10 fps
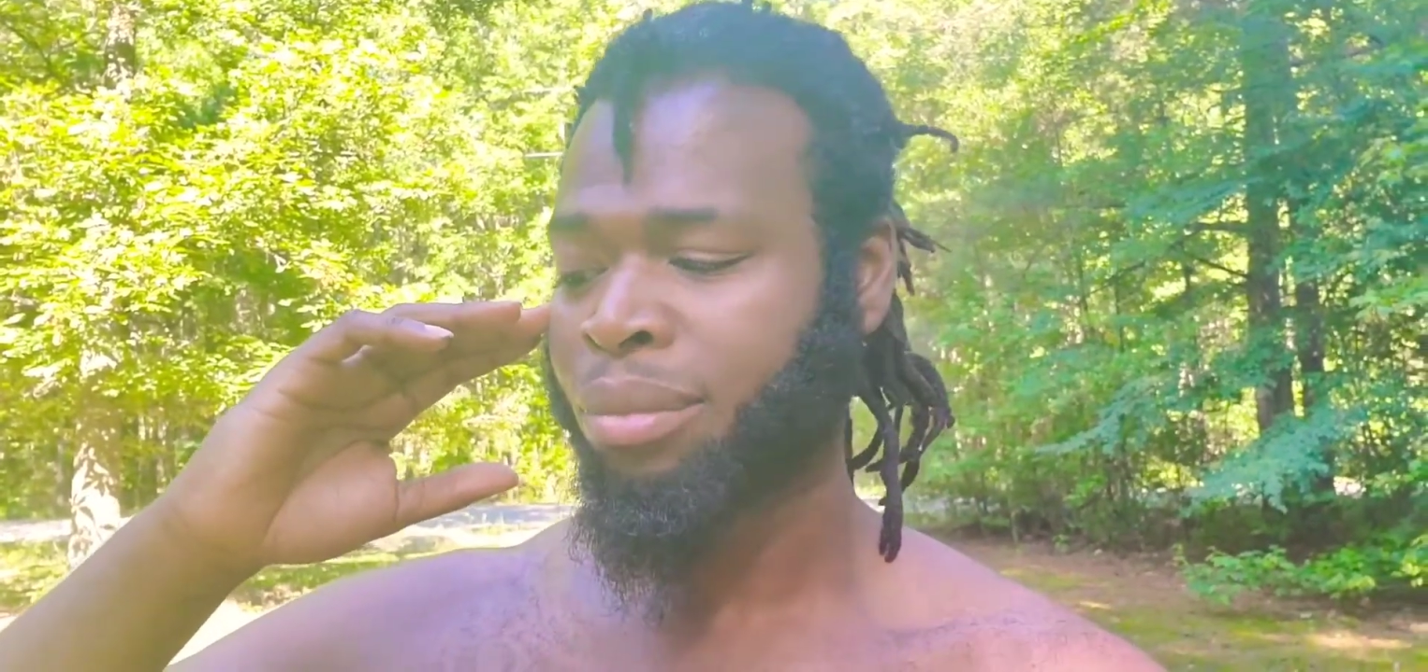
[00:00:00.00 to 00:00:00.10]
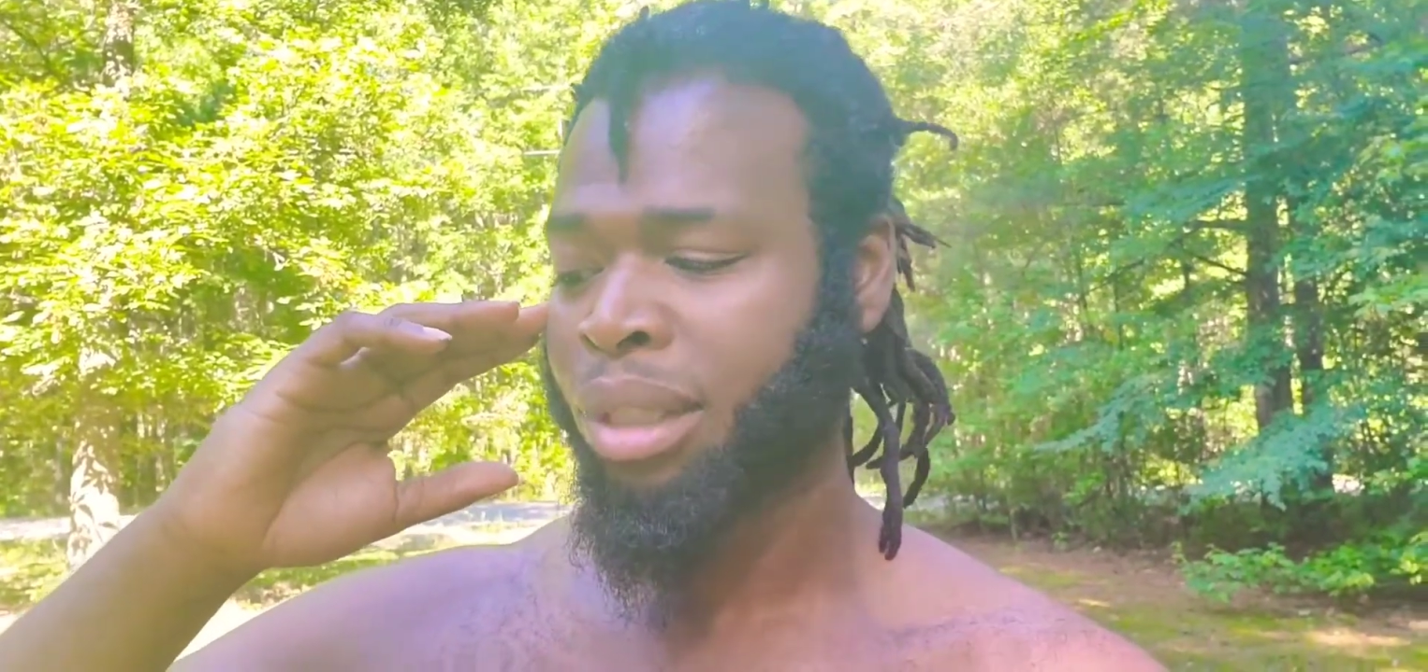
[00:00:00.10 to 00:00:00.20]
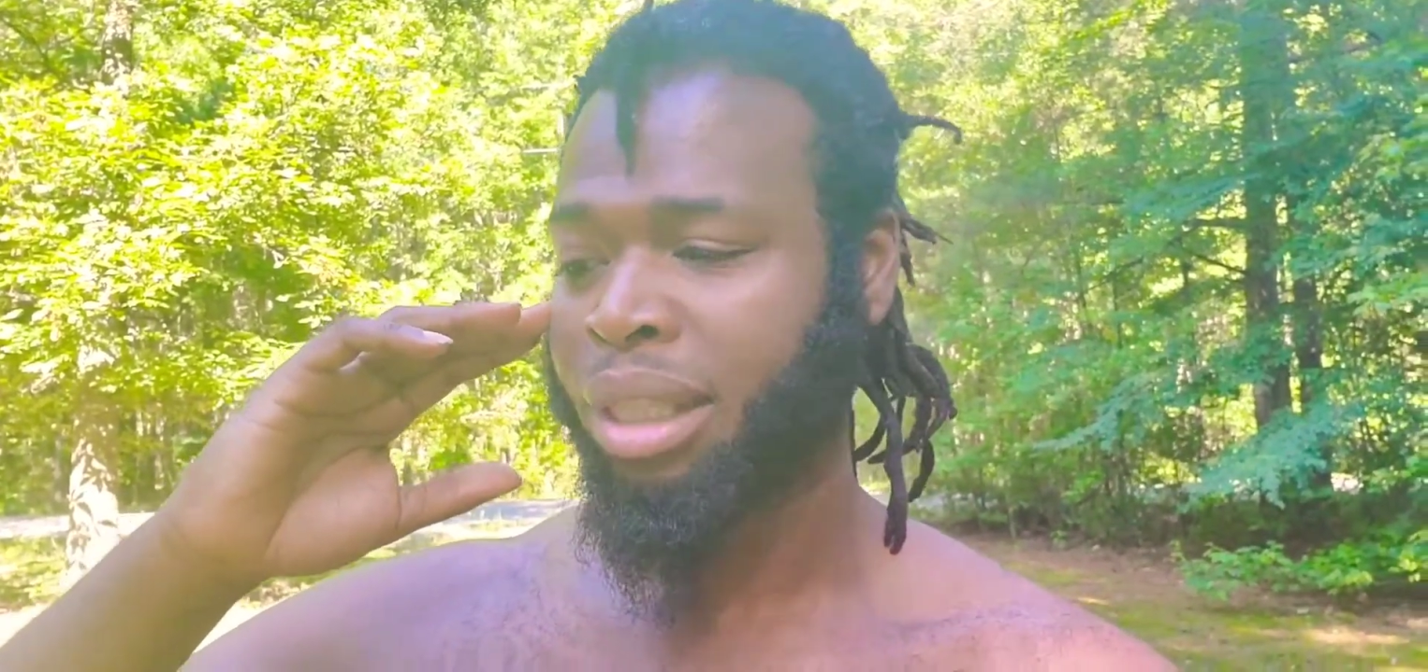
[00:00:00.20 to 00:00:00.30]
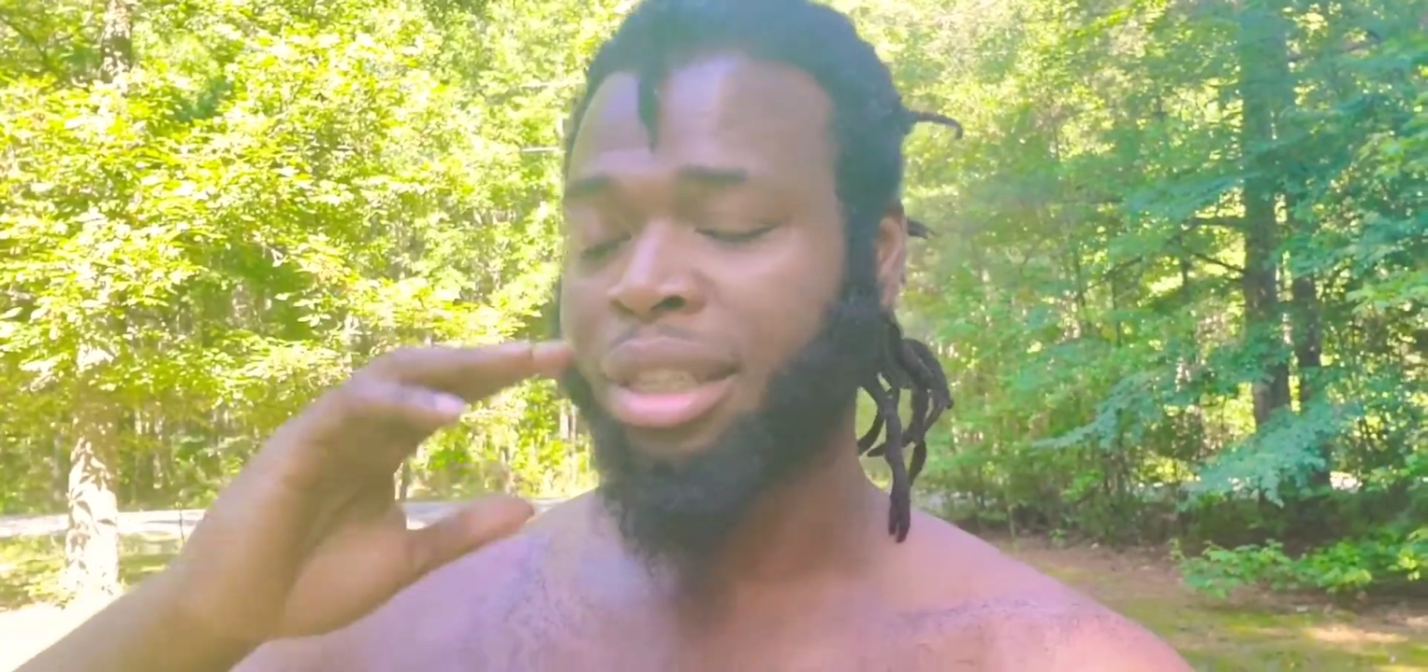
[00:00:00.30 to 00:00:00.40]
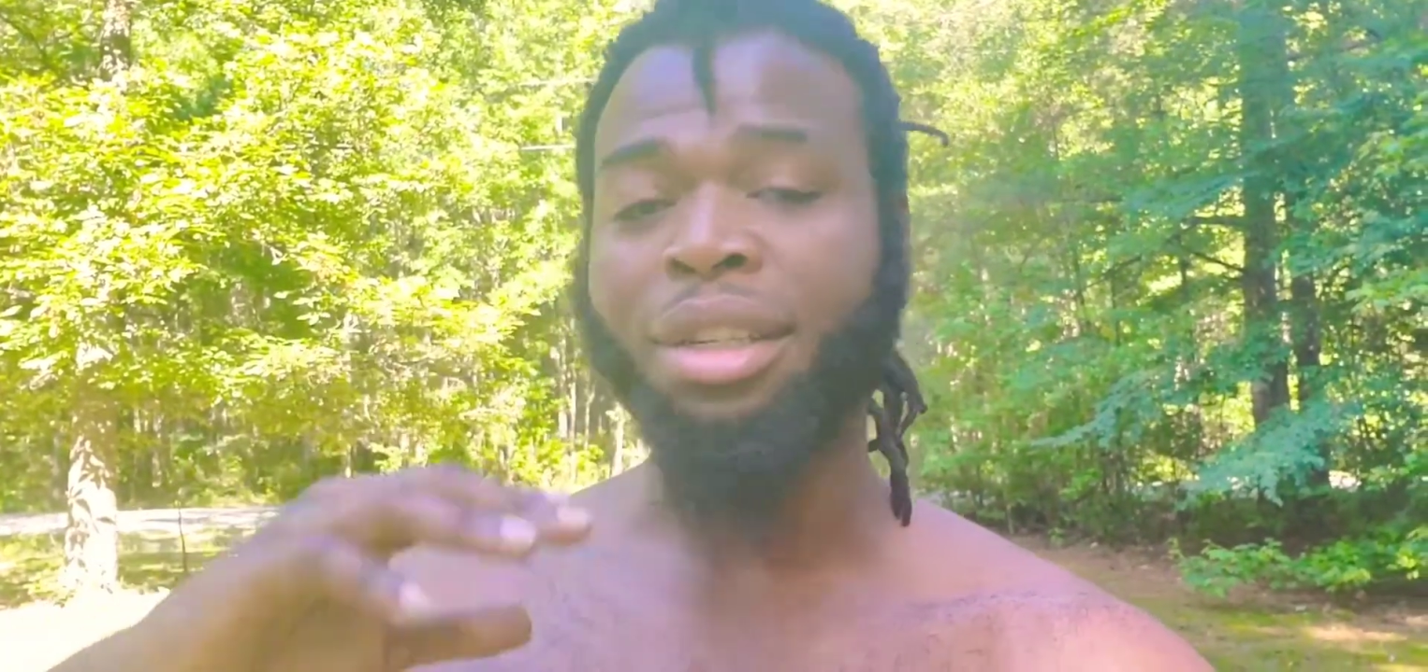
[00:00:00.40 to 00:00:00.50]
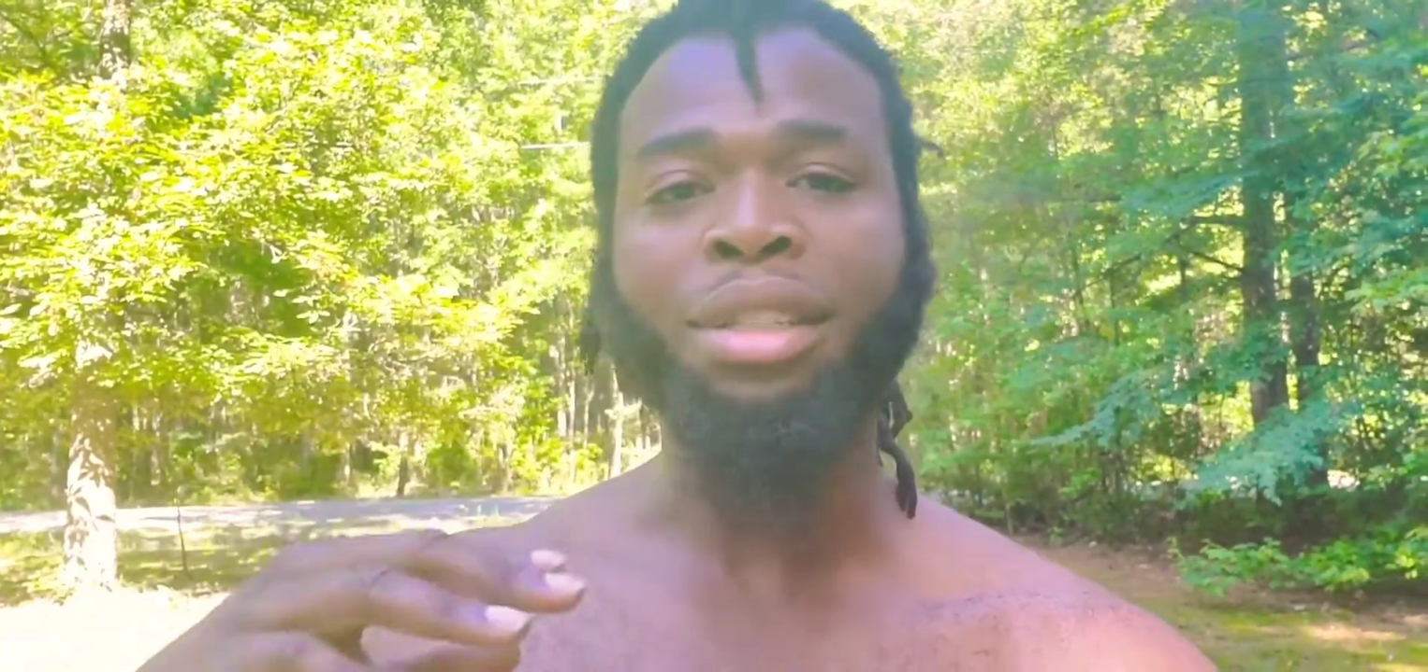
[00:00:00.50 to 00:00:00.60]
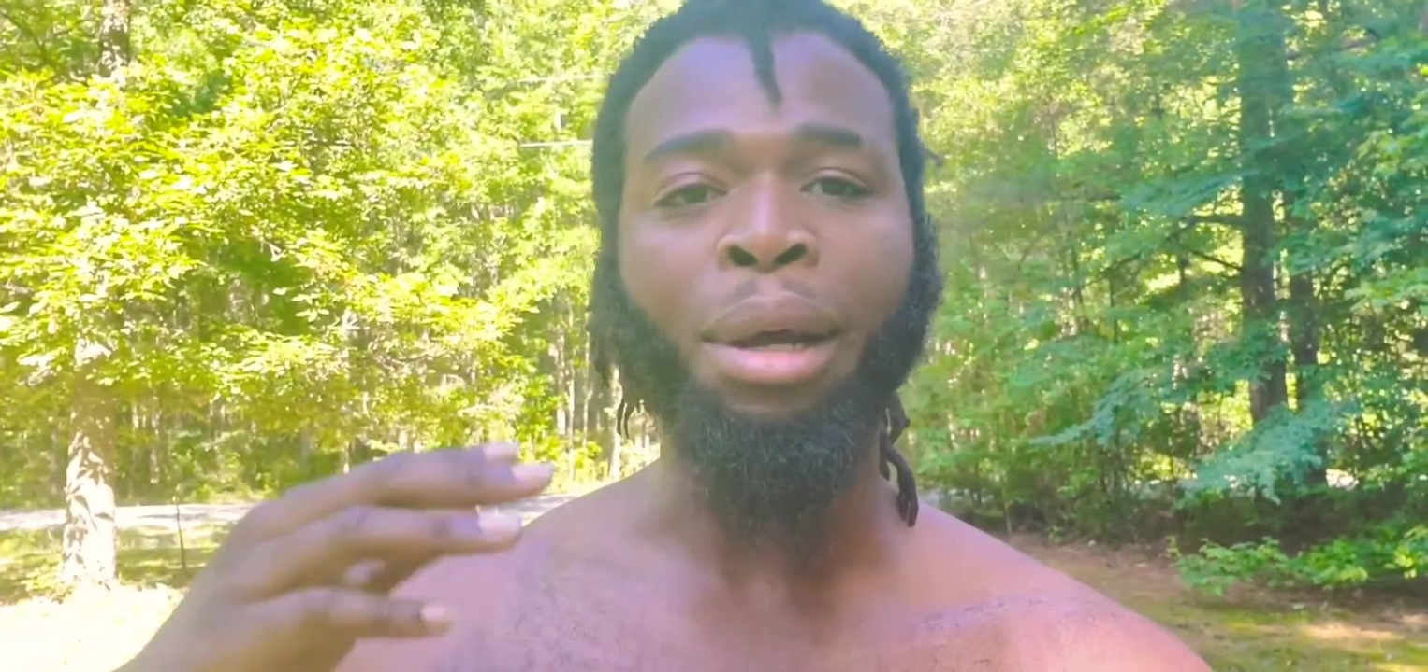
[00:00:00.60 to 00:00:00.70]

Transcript: that there's